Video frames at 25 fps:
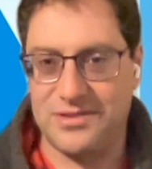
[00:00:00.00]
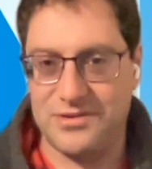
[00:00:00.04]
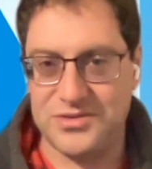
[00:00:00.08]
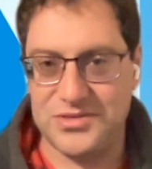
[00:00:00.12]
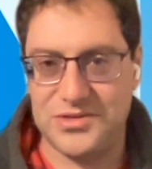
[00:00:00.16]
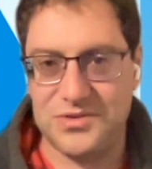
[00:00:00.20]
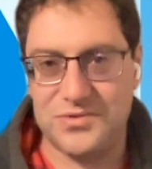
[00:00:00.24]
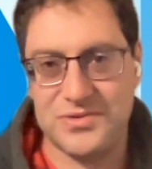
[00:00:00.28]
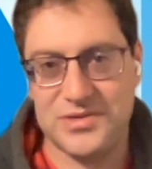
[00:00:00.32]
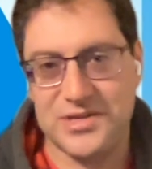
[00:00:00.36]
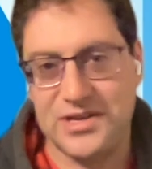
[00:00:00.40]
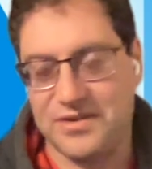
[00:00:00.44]

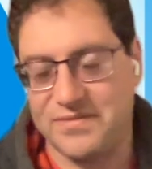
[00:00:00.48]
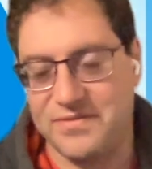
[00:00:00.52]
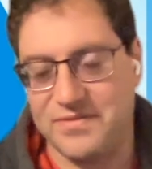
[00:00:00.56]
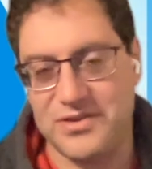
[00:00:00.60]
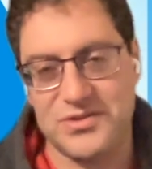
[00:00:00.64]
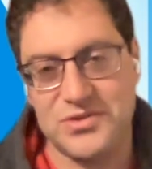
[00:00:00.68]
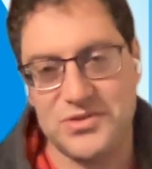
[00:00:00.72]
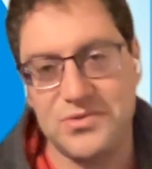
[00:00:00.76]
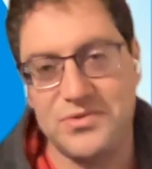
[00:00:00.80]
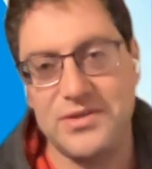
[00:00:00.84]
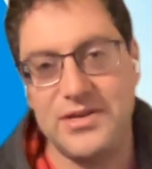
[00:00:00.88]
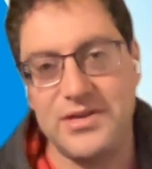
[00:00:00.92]
There's no self.
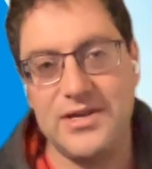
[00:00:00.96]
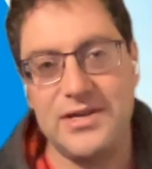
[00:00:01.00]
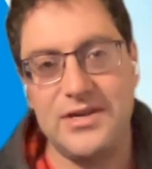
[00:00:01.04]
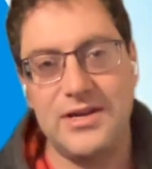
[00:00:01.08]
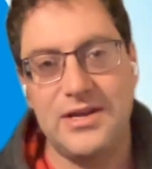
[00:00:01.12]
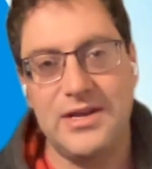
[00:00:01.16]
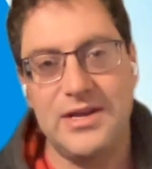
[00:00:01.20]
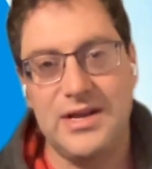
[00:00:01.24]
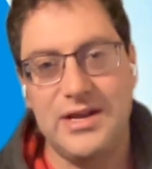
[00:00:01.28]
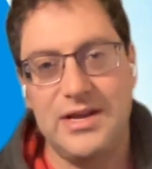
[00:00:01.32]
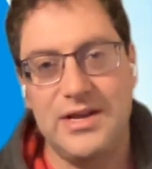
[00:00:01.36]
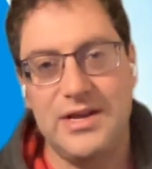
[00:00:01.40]
There's only
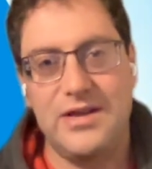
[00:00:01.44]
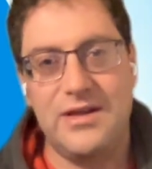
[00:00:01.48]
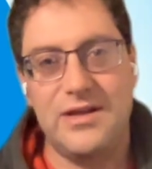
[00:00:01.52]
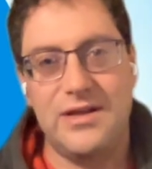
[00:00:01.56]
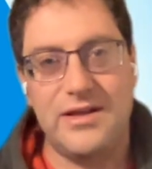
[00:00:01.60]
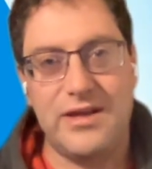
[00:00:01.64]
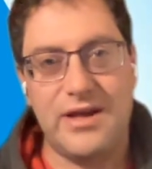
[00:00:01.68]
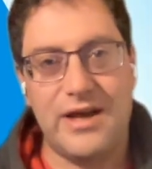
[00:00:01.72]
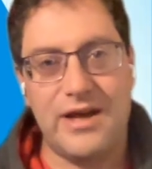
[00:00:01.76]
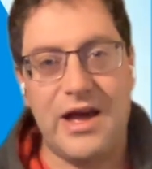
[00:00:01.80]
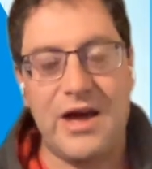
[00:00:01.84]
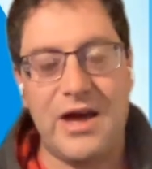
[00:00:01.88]

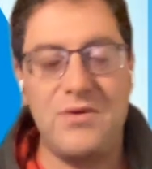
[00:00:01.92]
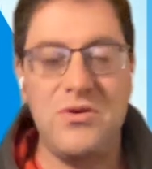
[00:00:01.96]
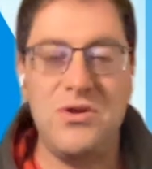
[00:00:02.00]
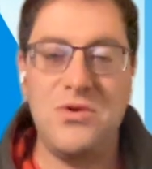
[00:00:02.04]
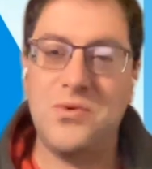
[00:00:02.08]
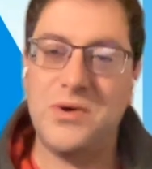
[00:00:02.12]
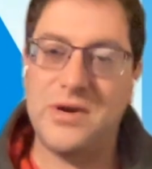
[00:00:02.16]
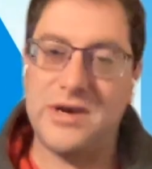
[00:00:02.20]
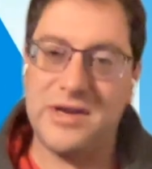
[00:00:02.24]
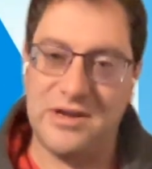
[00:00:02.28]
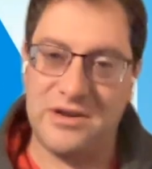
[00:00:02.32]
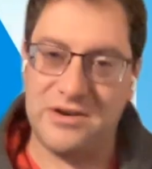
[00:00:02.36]
how
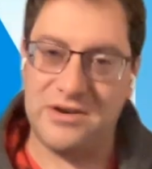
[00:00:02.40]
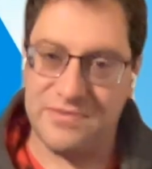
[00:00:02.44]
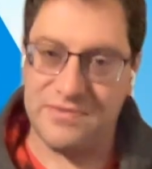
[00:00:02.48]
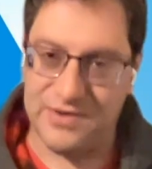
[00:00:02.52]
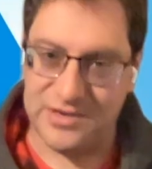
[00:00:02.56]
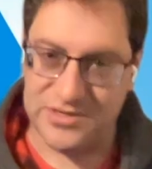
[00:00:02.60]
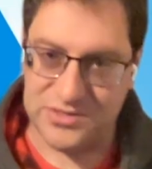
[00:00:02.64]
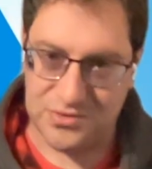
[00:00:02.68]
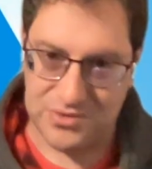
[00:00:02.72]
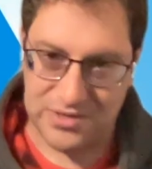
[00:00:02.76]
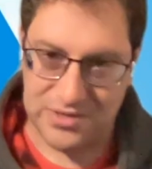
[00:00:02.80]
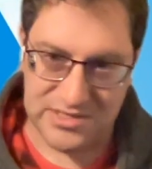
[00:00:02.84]
you want to
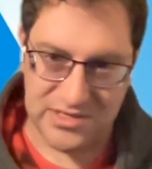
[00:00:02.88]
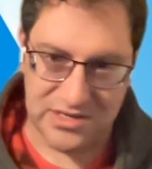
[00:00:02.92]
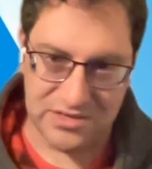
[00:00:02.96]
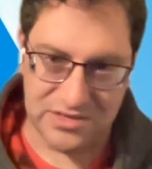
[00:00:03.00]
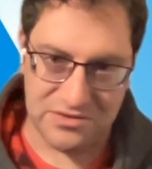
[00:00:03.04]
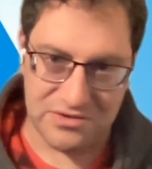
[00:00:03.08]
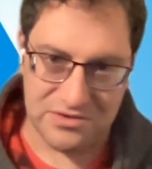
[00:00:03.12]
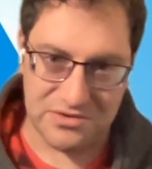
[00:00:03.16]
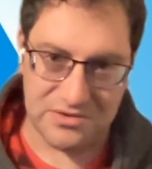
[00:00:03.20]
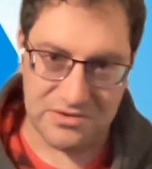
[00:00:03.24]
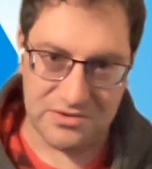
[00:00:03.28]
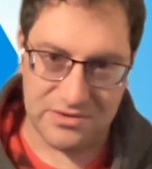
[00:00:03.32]
interface with these
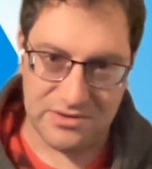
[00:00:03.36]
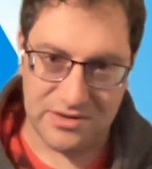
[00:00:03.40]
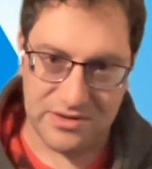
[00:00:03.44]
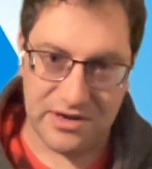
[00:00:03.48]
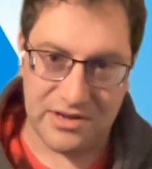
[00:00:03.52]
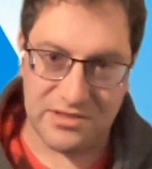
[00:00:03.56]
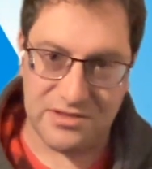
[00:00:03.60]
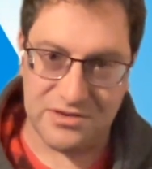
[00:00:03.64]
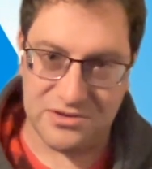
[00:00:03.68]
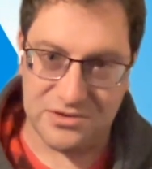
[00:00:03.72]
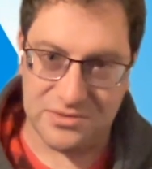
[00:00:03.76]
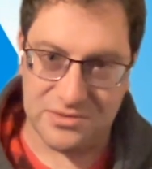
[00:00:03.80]
other
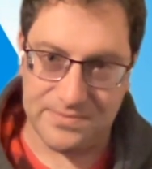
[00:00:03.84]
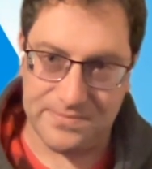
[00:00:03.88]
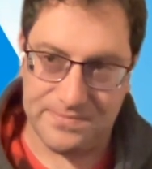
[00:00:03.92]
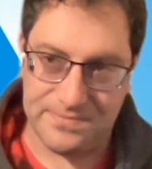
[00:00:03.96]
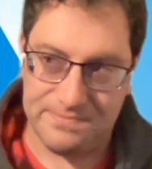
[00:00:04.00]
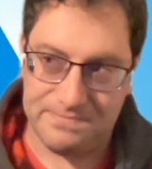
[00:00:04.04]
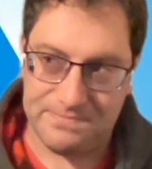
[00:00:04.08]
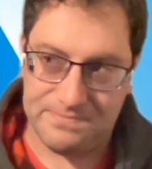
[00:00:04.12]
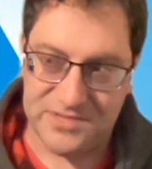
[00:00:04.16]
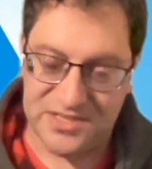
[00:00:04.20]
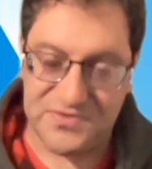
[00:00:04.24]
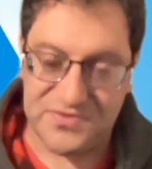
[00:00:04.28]
other
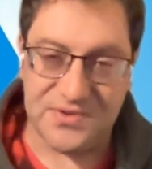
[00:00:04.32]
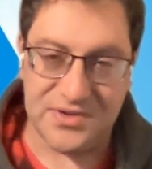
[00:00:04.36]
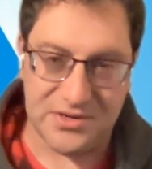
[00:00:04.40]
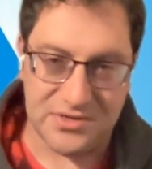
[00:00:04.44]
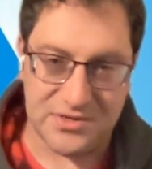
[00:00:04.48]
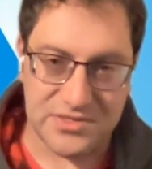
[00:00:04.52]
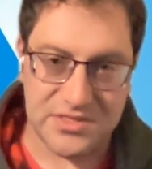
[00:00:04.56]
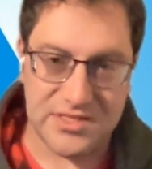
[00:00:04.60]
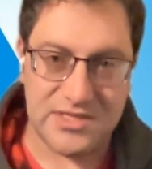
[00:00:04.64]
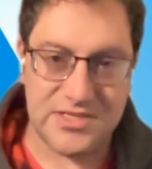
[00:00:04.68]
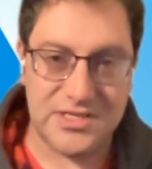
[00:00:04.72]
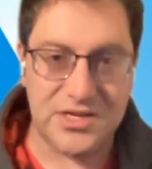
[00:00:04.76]

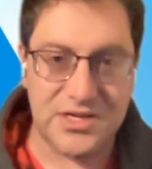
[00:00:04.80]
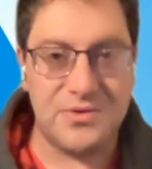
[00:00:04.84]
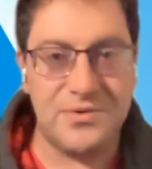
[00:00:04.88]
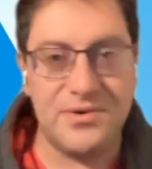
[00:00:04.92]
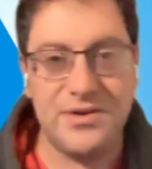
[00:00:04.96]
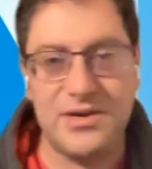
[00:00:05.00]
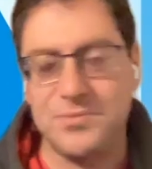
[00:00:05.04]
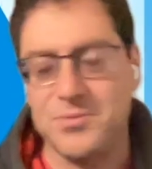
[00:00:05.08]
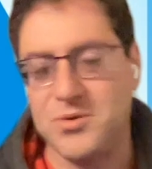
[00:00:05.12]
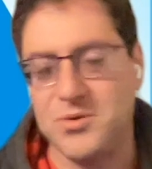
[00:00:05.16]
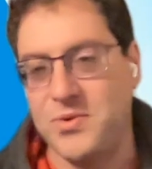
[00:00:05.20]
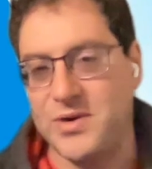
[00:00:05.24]
spheres. So
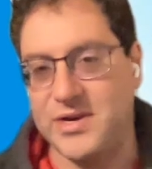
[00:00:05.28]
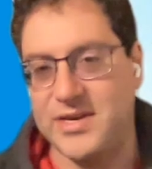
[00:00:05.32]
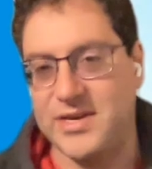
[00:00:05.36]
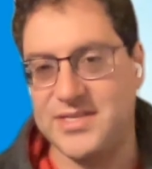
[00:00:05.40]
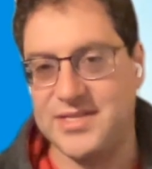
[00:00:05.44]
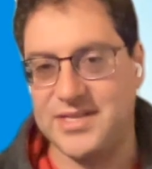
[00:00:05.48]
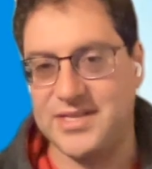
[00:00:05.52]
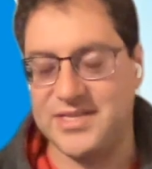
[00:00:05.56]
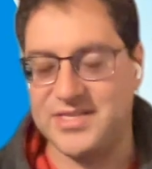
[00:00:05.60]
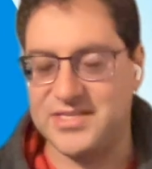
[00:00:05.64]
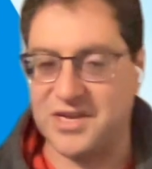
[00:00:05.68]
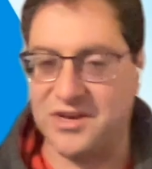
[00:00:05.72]
number 1
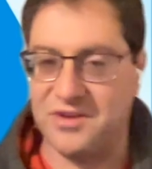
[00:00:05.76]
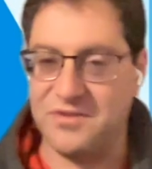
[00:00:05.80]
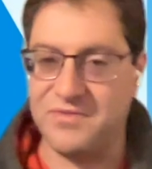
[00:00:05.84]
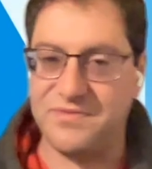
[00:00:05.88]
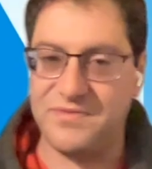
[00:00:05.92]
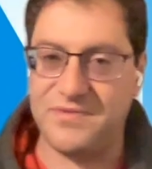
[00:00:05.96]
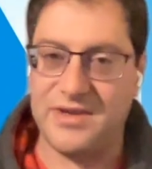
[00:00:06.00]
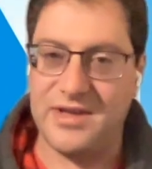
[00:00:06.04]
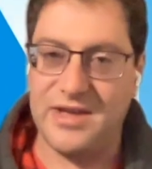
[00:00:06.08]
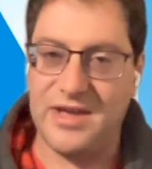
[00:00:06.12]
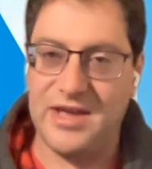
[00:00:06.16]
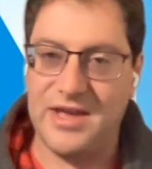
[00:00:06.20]
is the
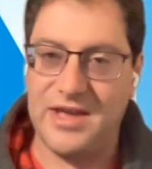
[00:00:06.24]
self.